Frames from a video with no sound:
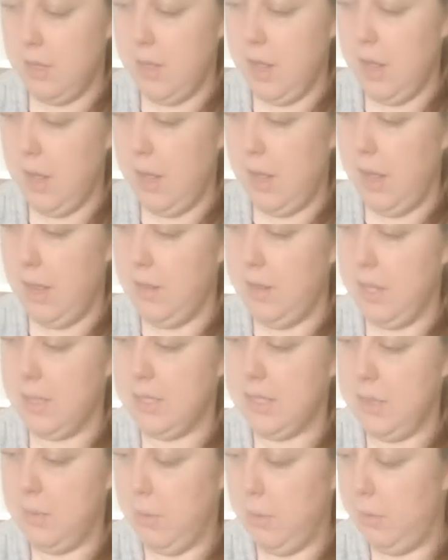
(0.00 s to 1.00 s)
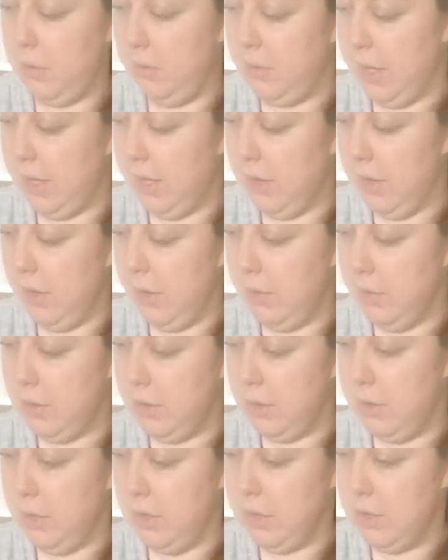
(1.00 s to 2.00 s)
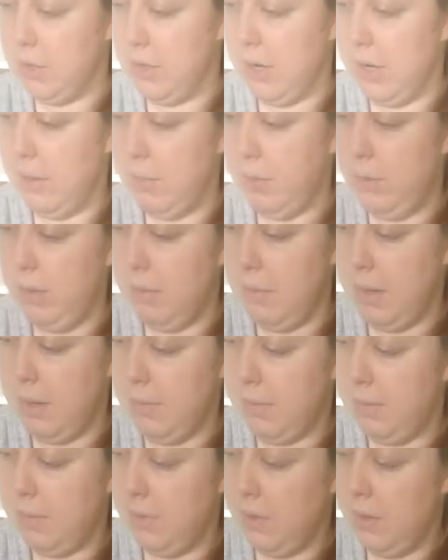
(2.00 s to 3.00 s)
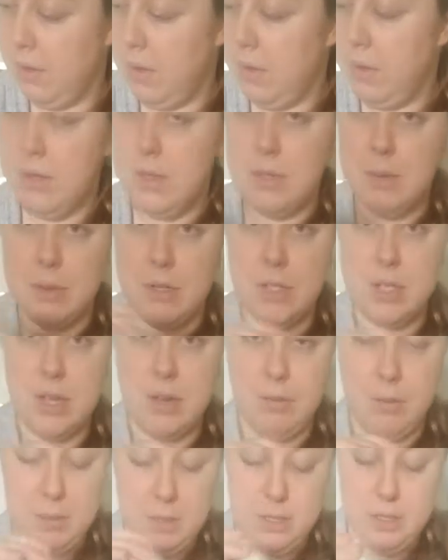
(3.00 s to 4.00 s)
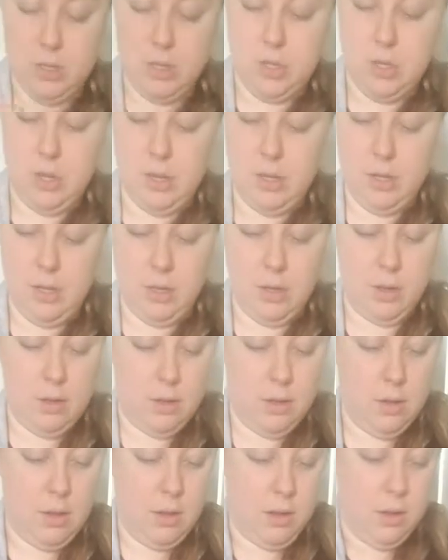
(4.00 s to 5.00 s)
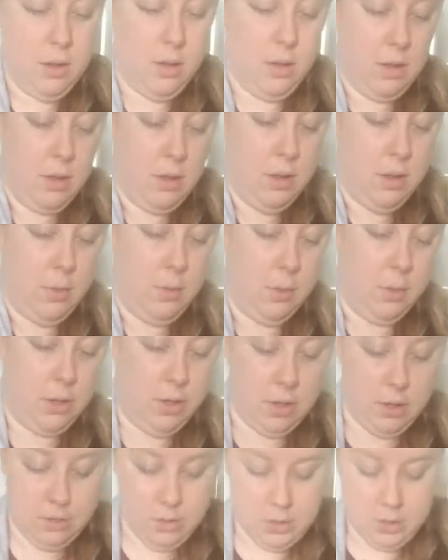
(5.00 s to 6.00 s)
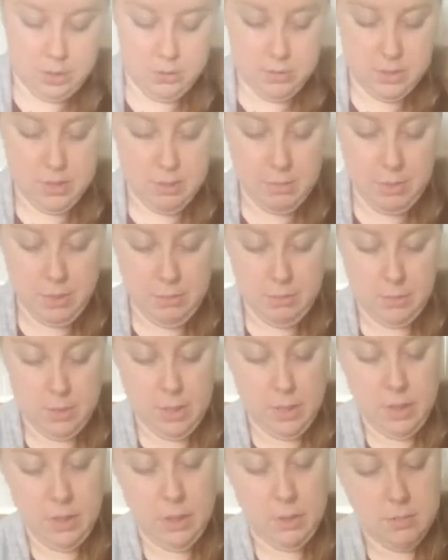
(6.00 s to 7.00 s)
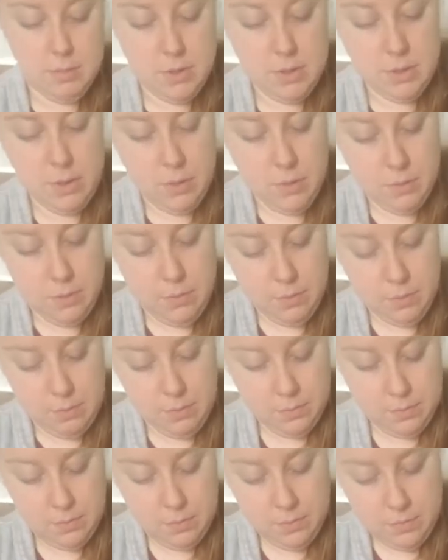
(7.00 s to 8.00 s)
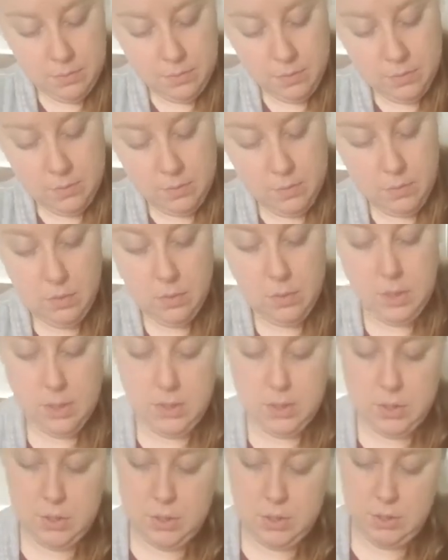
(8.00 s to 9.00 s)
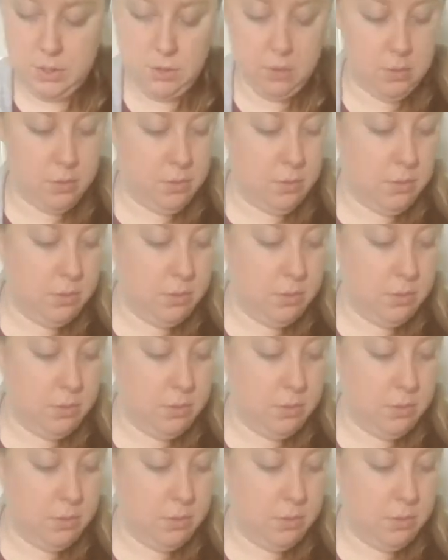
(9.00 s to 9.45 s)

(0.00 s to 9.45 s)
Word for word: And that's the order they can go, you can try to put them in. So I just have a piece of chalk here and we're gonna do some numbering here. So let's do,